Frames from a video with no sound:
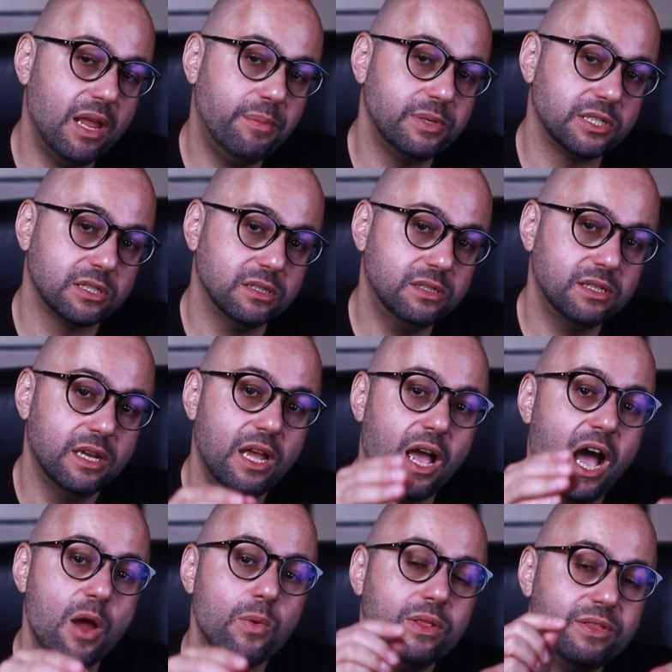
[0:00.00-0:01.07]
episode,
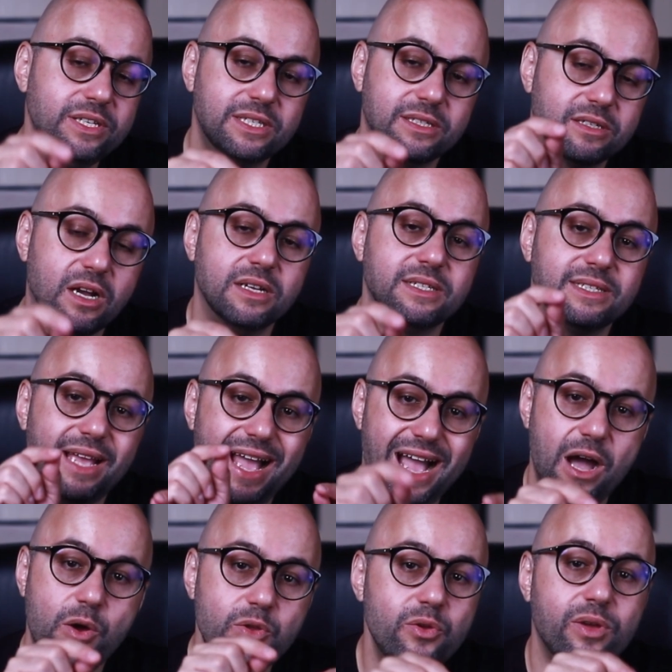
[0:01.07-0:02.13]
I will discuss
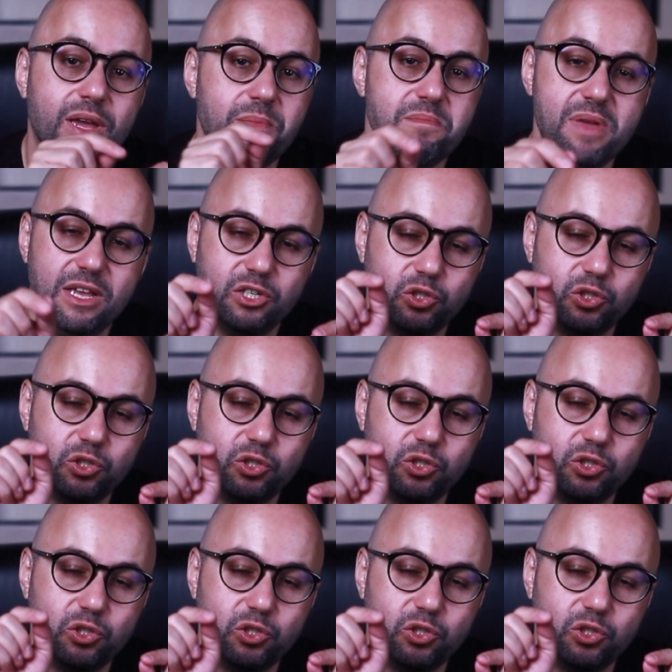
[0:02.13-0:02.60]
how you can make